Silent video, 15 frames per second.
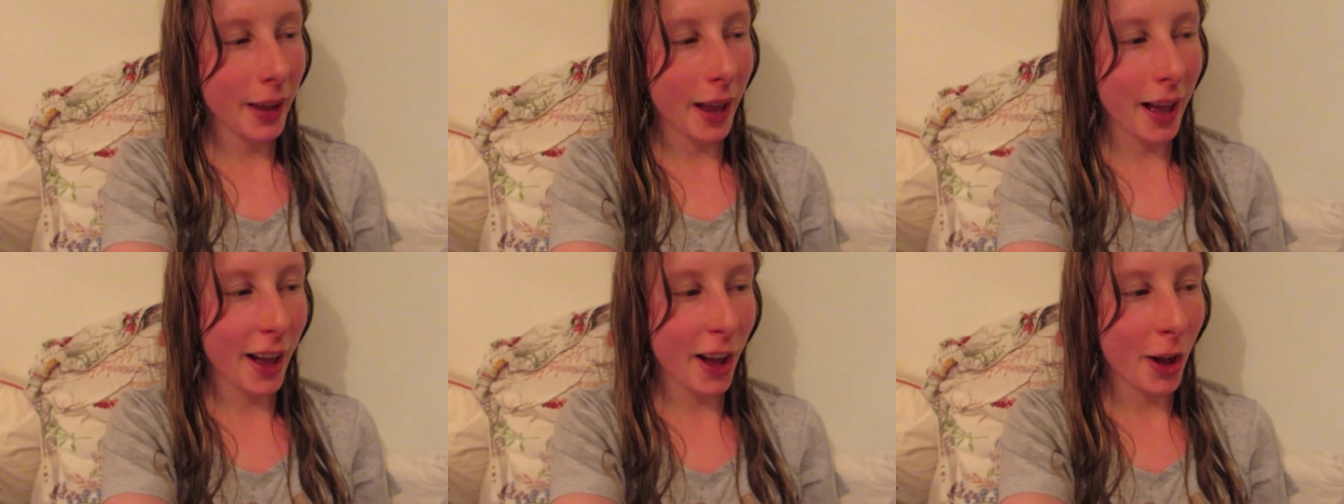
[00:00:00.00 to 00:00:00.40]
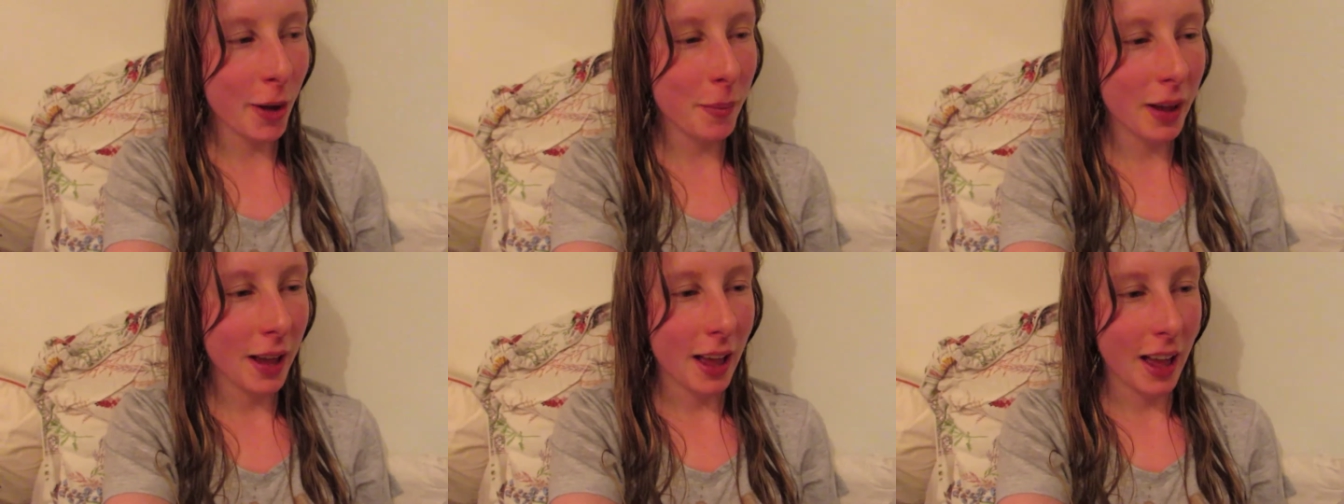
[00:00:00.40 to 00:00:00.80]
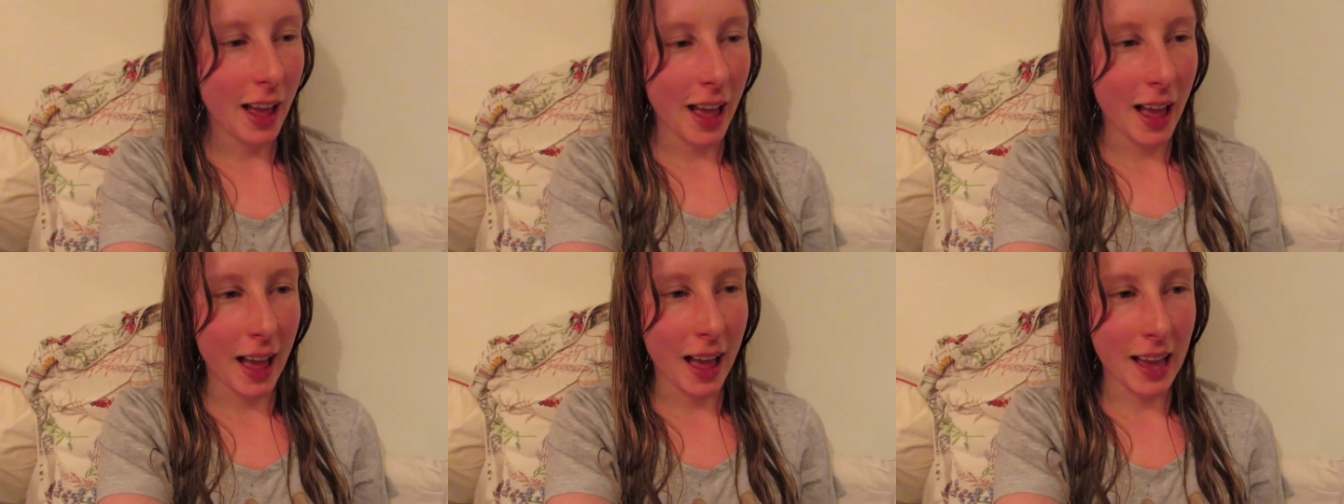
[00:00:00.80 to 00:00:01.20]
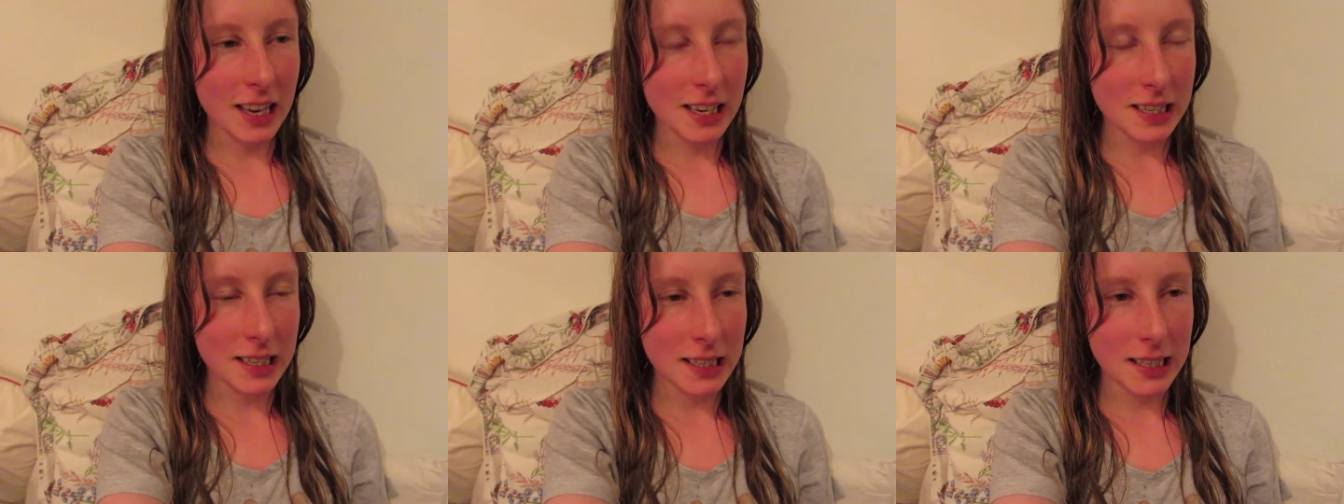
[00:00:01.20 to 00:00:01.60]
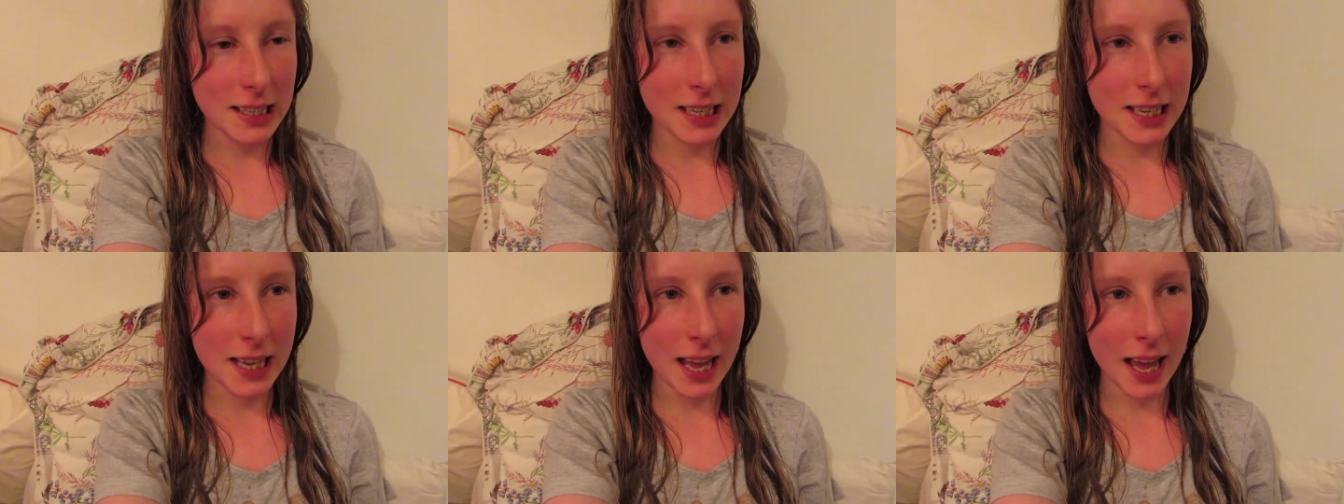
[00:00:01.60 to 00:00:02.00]
Um, and
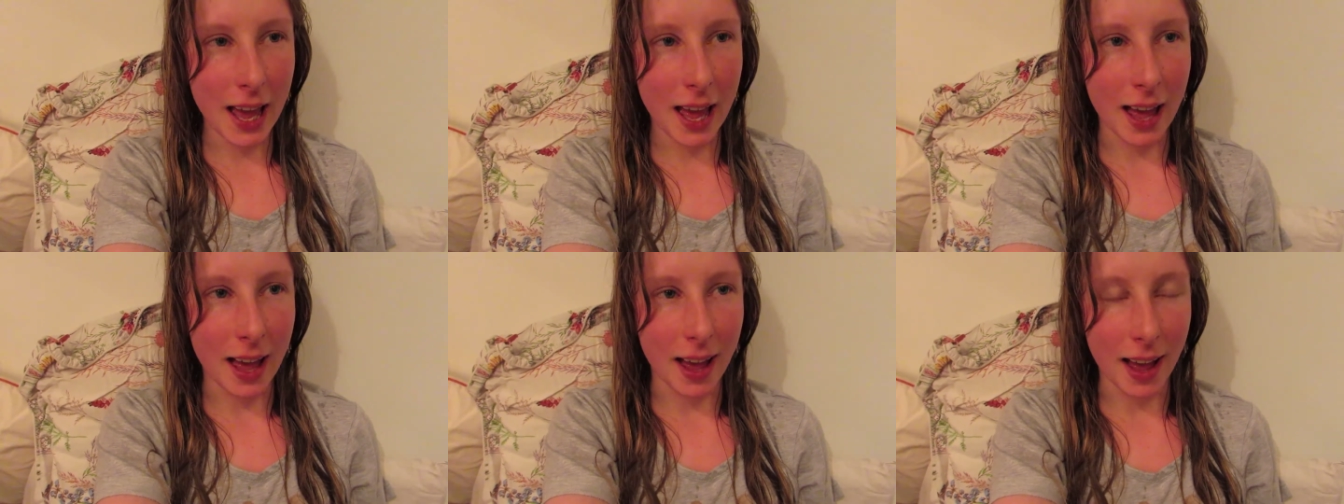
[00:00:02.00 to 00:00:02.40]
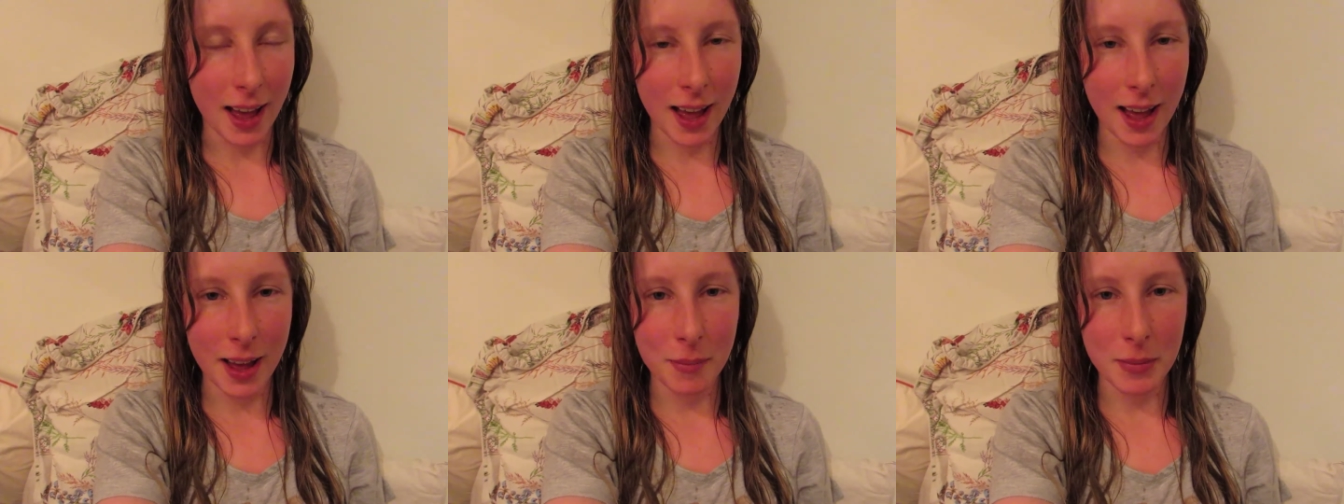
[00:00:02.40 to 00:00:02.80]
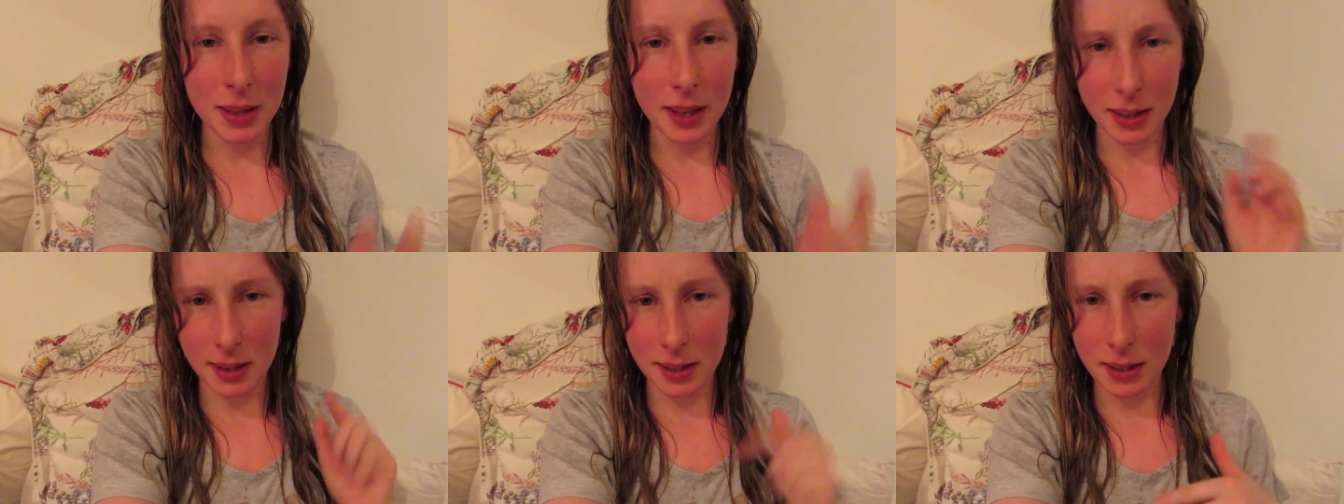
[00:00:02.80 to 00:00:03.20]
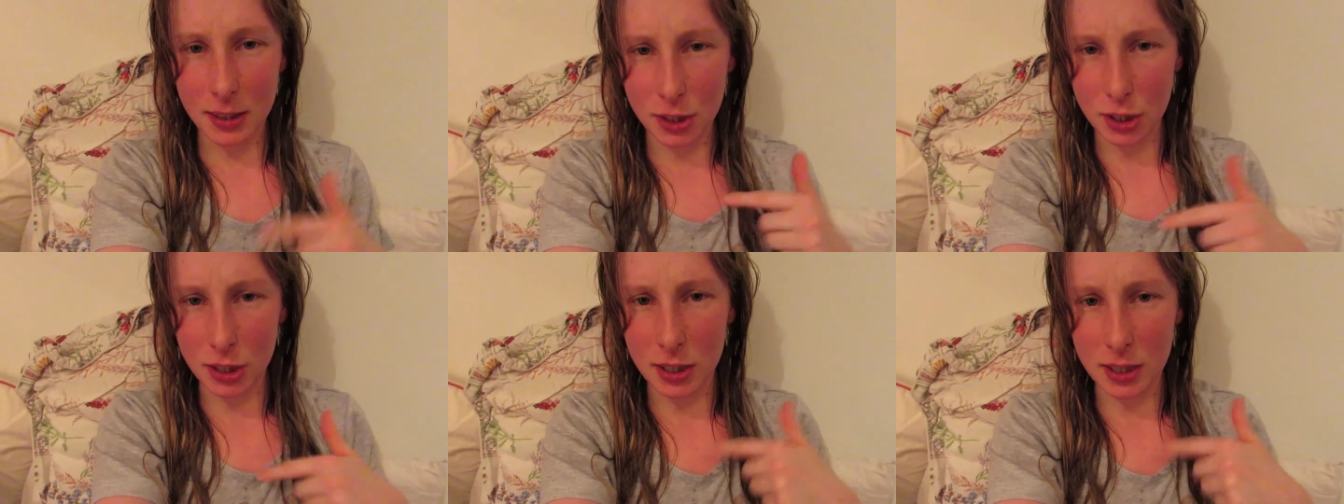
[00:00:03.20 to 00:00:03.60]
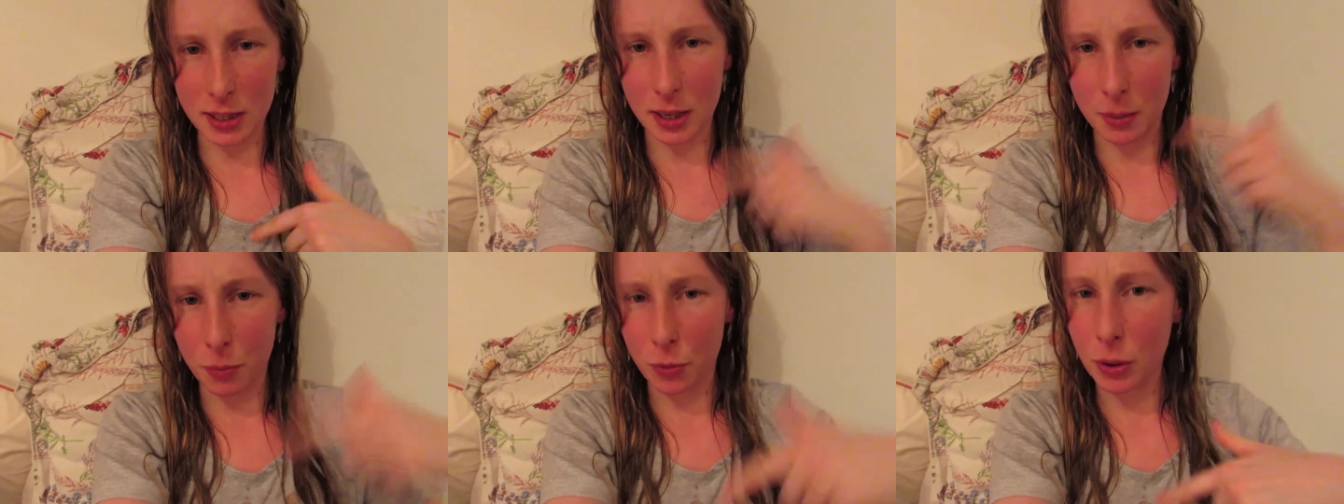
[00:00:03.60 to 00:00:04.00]
yeah, um, just as
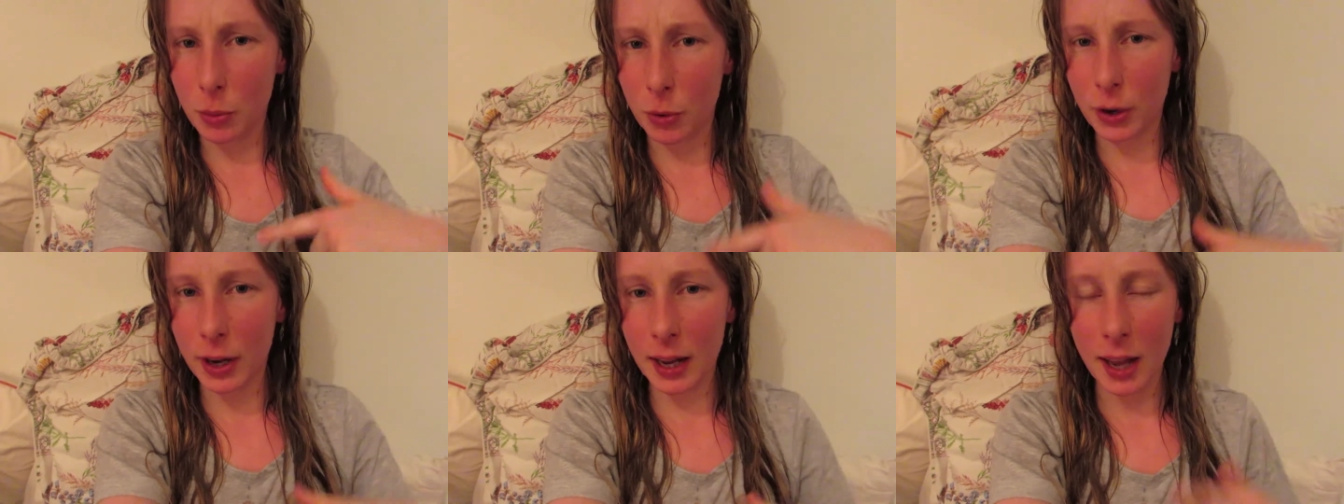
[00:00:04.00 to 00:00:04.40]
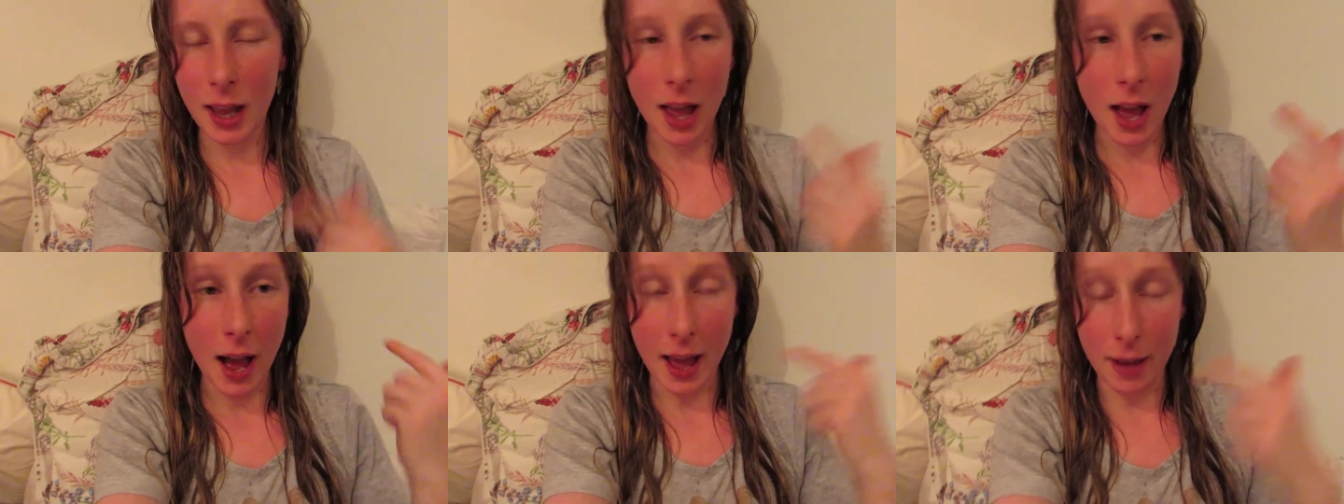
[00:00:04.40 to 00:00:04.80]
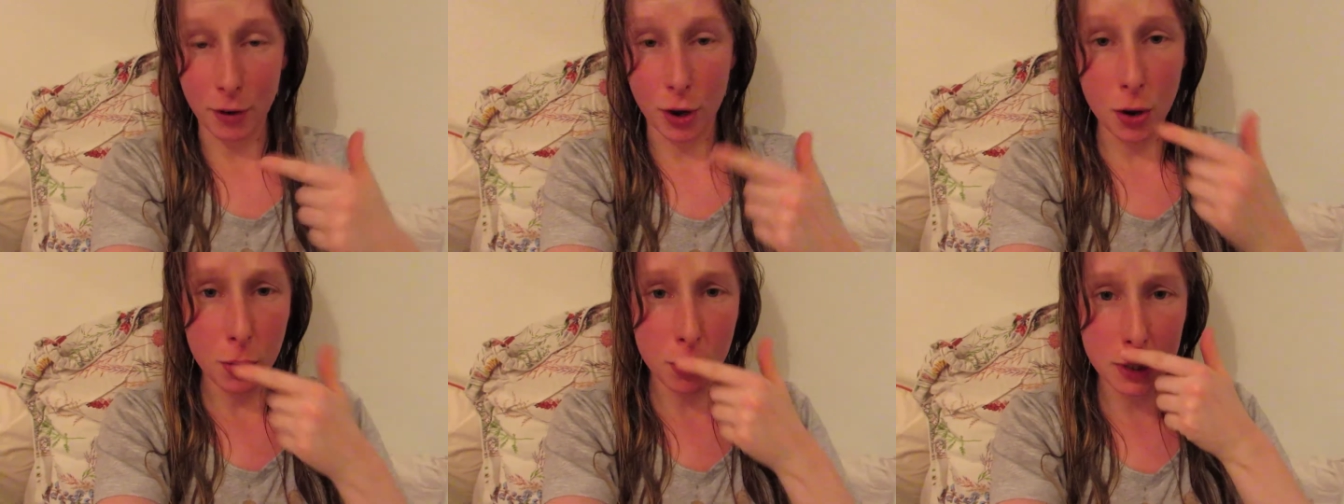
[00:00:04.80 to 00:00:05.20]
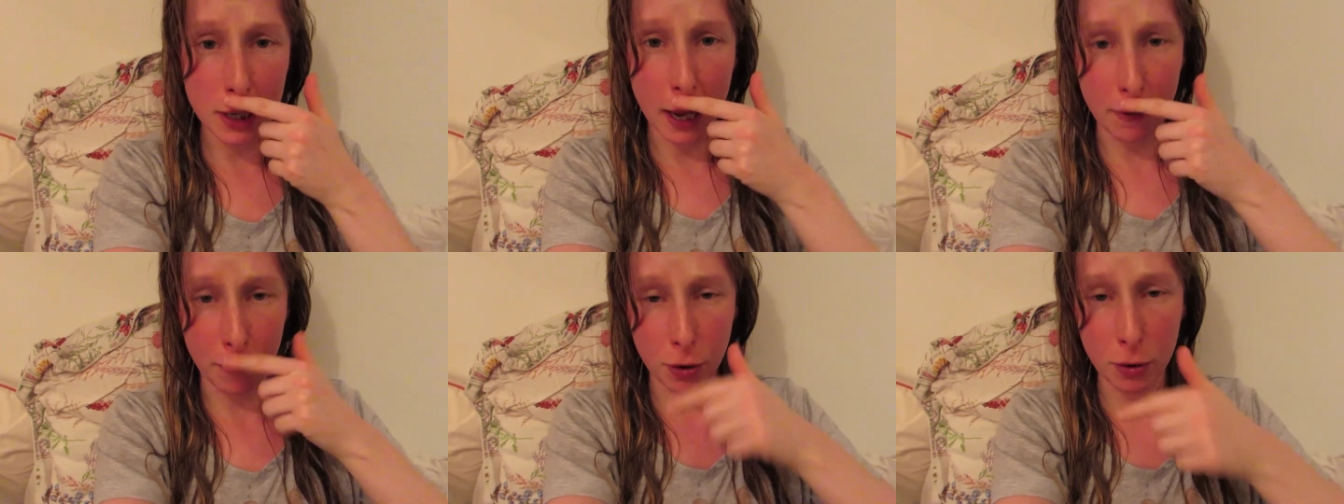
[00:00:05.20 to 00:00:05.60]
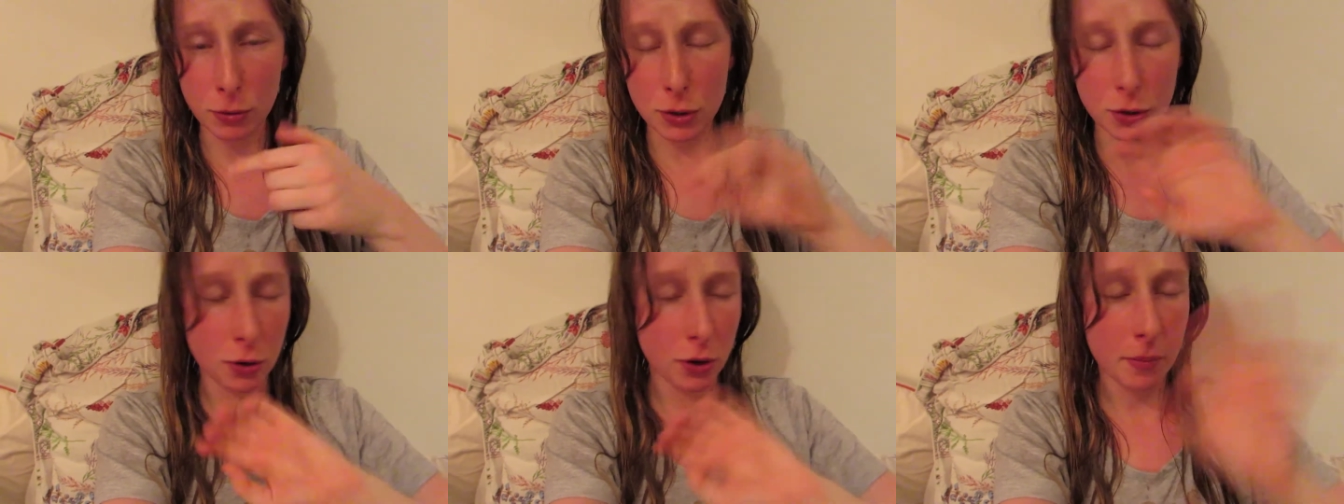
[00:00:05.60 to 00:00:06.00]
a pre-warning, I have a cold, I have a
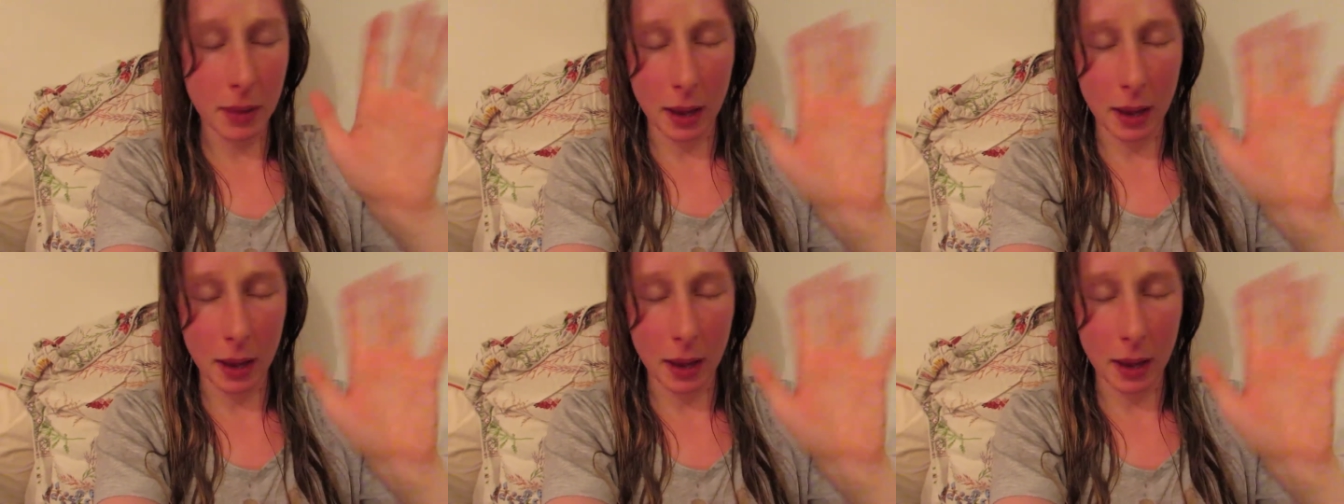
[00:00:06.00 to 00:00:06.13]
cold sore.